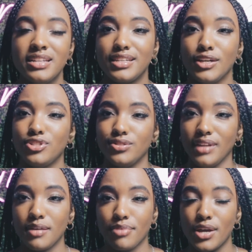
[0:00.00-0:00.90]
to get what
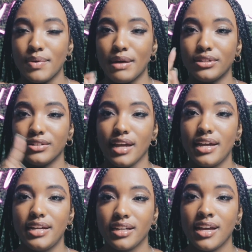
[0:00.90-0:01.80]
you like, playing around with your
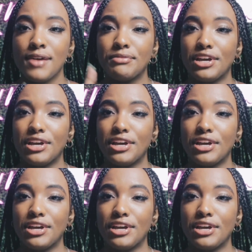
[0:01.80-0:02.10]
lighting,